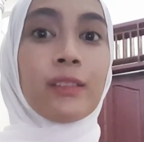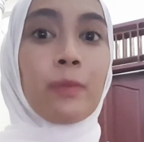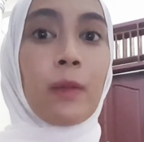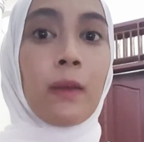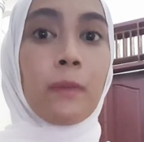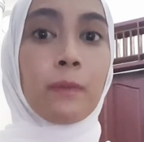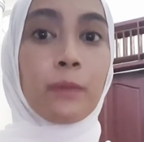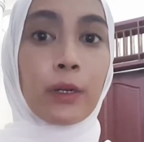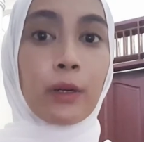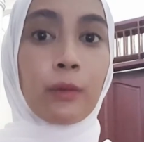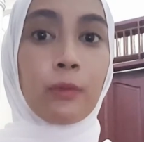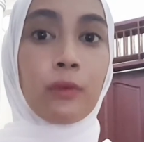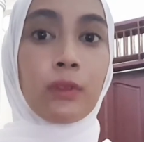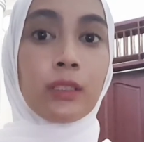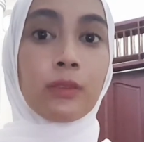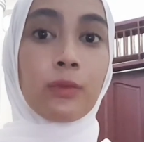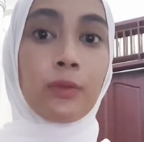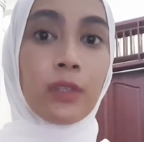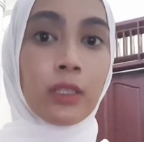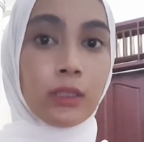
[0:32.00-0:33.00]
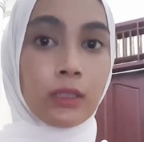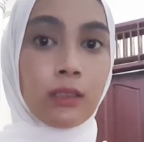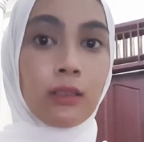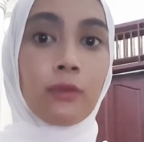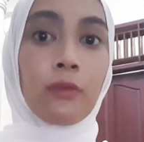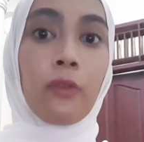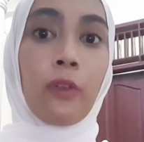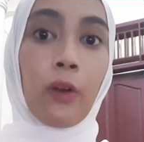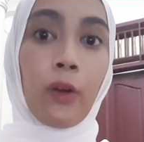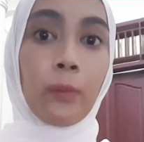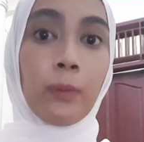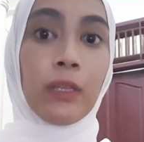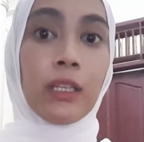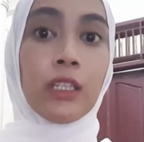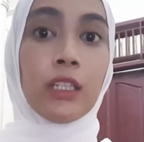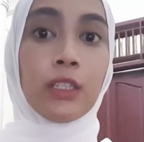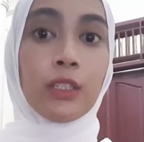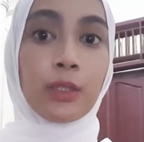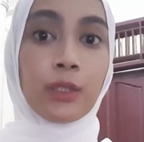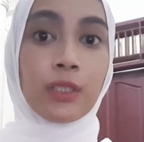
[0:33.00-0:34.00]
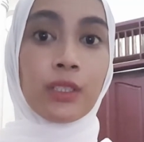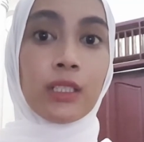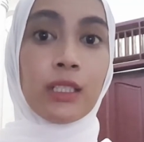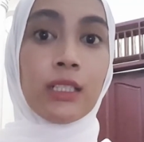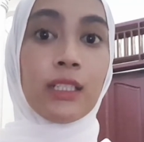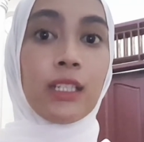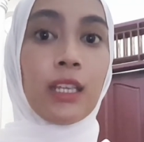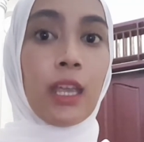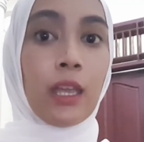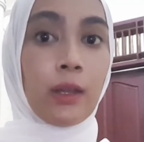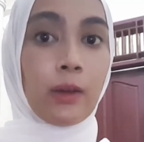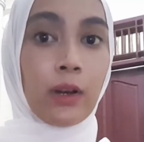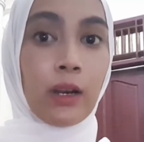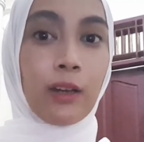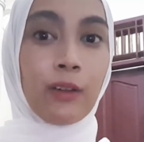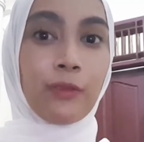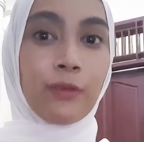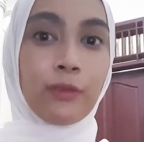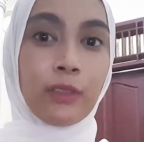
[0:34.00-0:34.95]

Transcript: paper was written for beginners in the era of